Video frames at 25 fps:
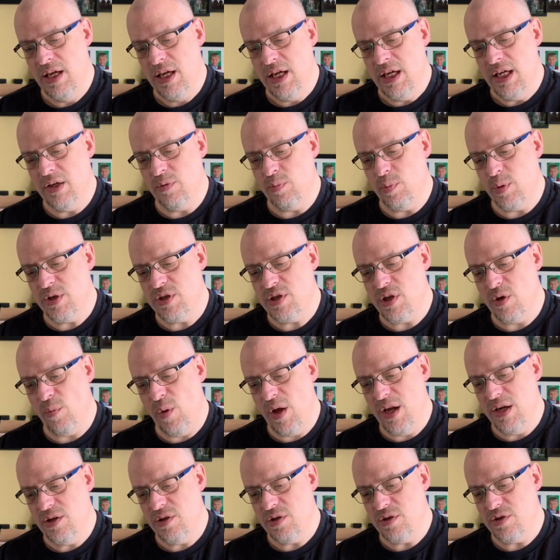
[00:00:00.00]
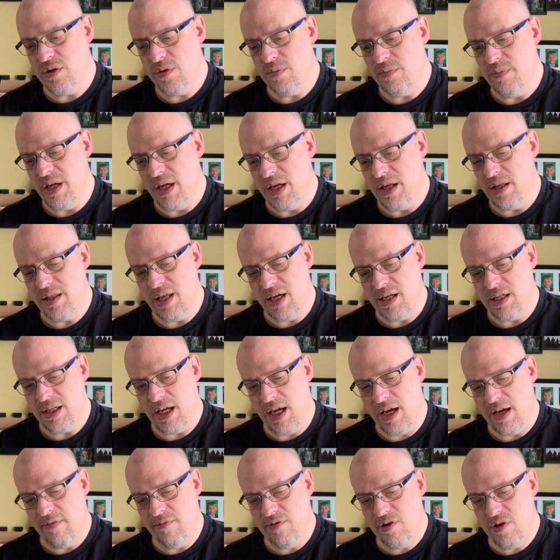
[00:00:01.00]
it was a wonder to me that
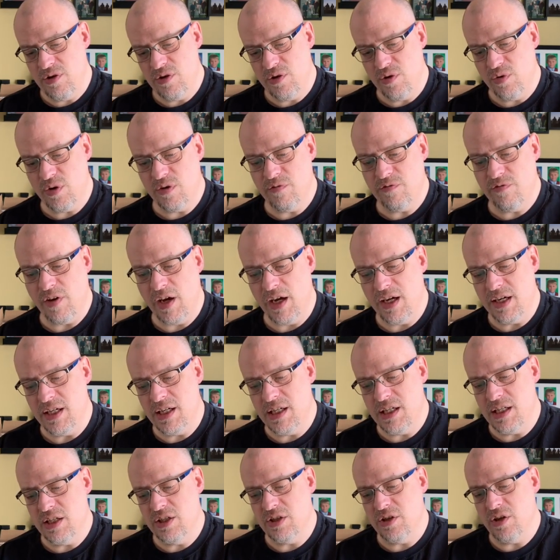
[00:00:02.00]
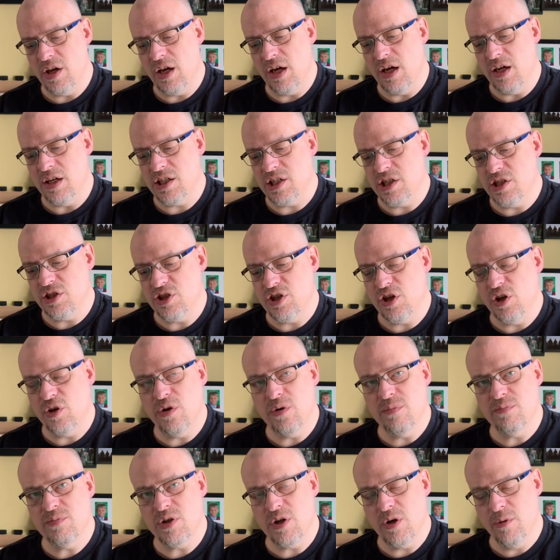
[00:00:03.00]
ever you could find it in your heart to show
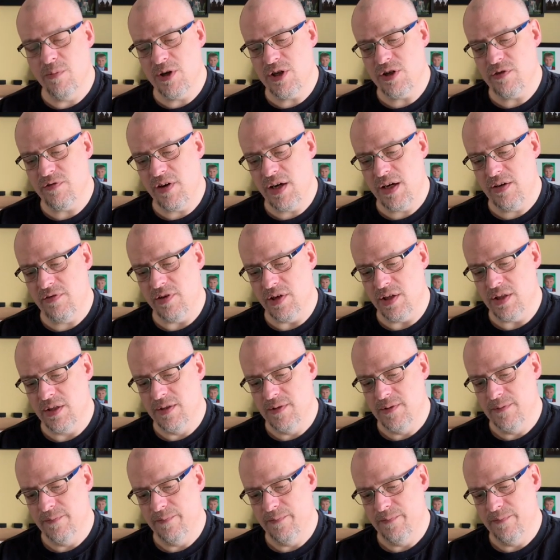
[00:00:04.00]
him so much favour.